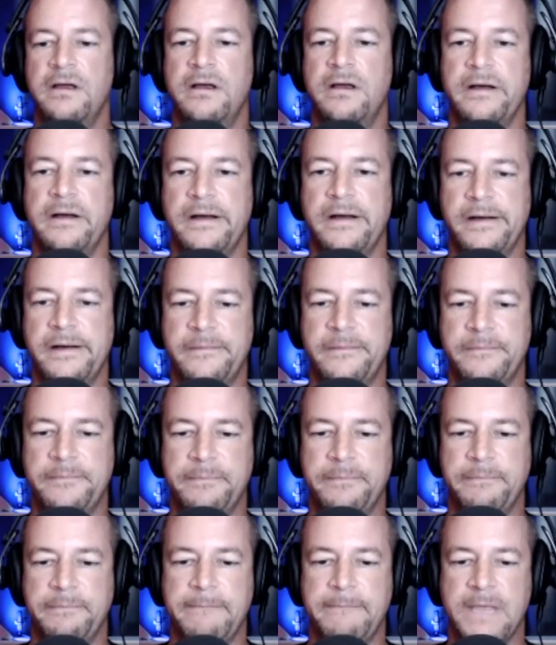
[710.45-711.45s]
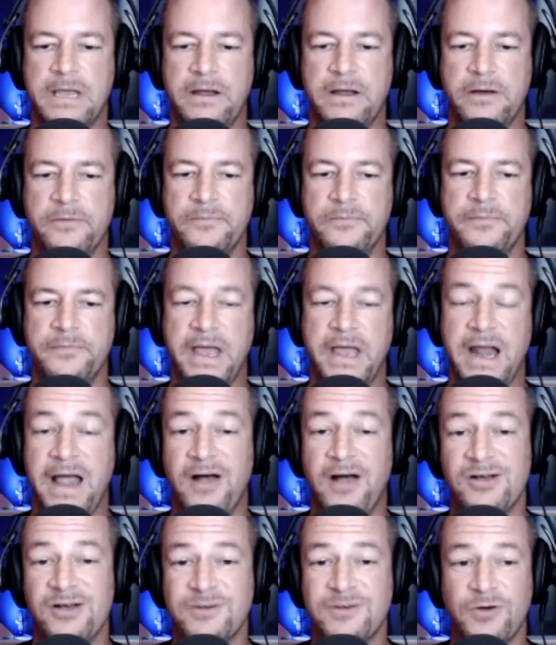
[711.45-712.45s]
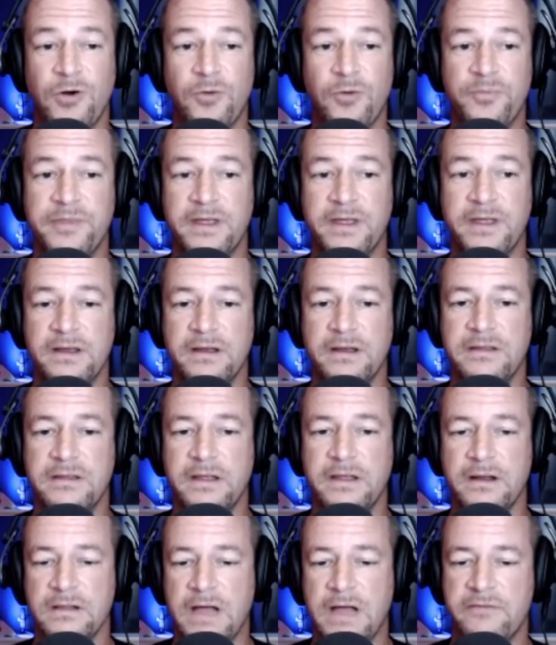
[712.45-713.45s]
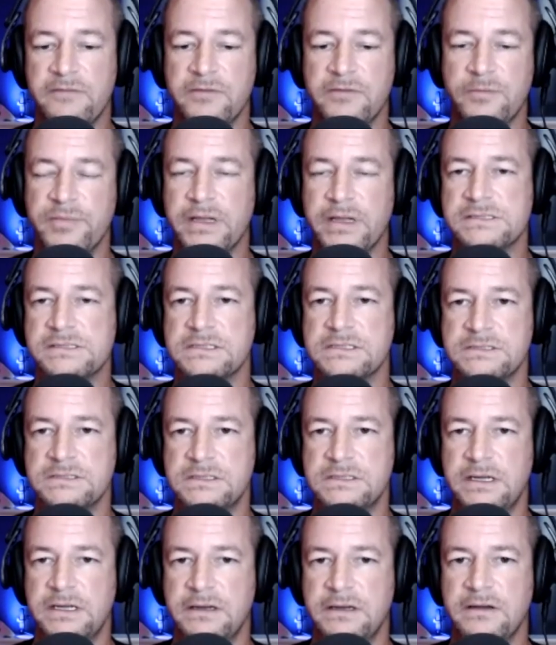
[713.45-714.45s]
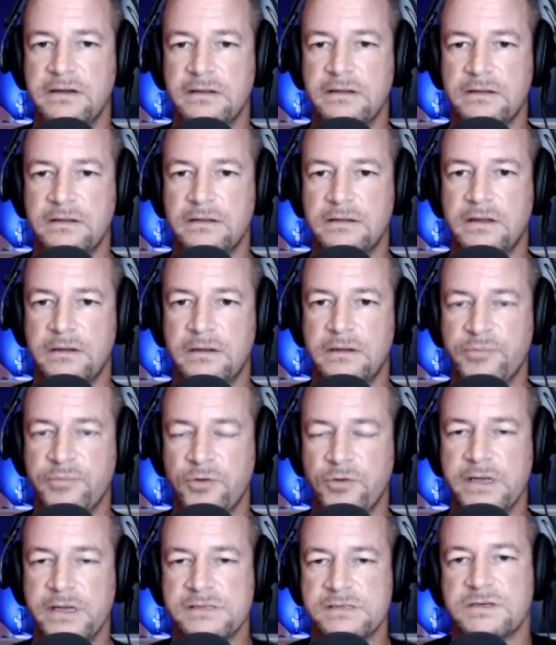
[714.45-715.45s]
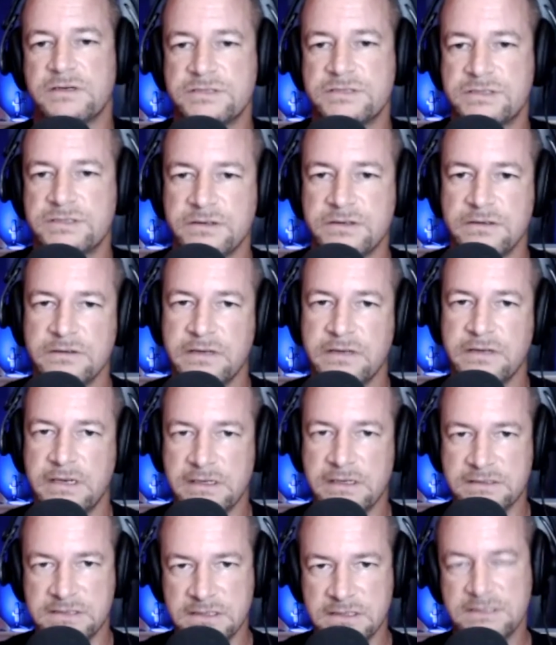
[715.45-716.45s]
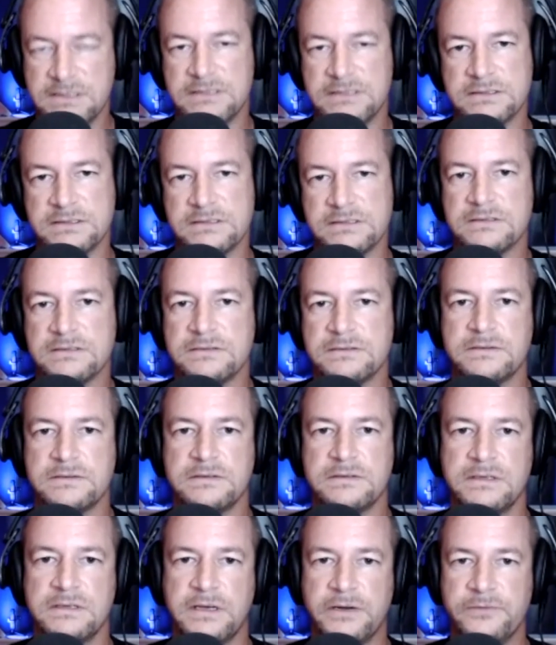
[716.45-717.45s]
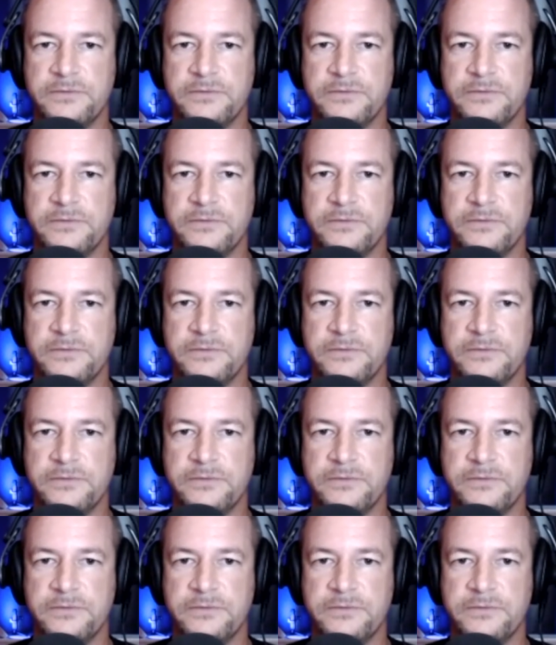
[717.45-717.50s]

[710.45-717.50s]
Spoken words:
You know, and I also hope that a lot of the places that employ us are still in existence. You know,